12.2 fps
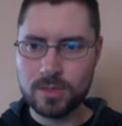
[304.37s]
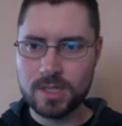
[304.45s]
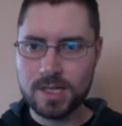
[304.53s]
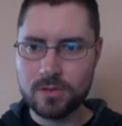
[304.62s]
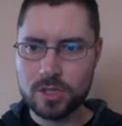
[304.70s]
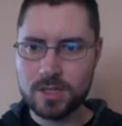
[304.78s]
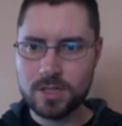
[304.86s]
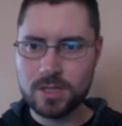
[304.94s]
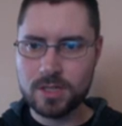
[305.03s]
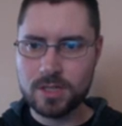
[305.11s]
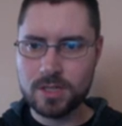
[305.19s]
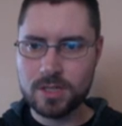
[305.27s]
down
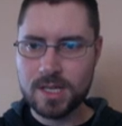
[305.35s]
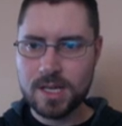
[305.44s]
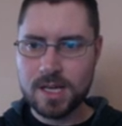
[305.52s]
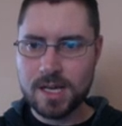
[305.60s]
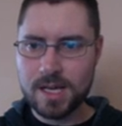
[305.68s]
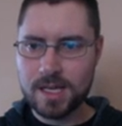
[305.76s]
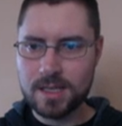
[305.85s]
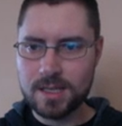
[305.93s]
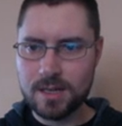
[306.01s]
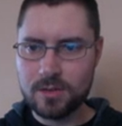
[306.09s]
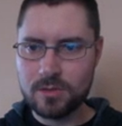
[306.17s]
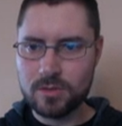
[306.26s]
Shift, I can
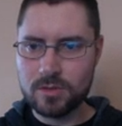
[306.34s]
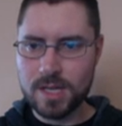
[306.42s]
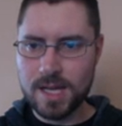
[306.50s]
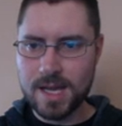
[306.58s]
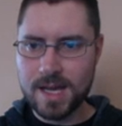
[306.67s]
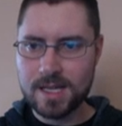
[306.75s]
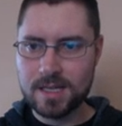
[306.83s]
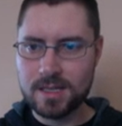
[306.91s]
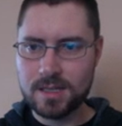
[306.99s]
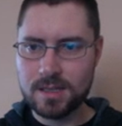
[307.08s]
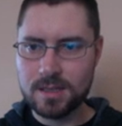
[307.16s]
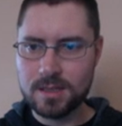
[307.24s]
now add
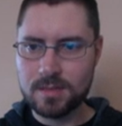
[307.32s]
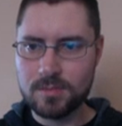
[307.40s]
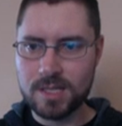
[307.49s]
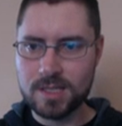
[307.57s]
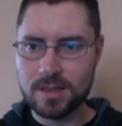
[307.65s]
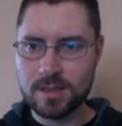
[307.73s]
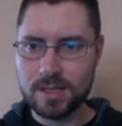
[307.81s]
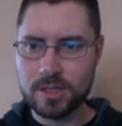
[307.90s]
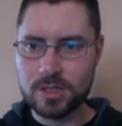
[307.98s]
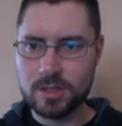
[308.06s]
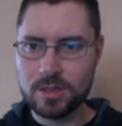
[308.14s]
to my selection.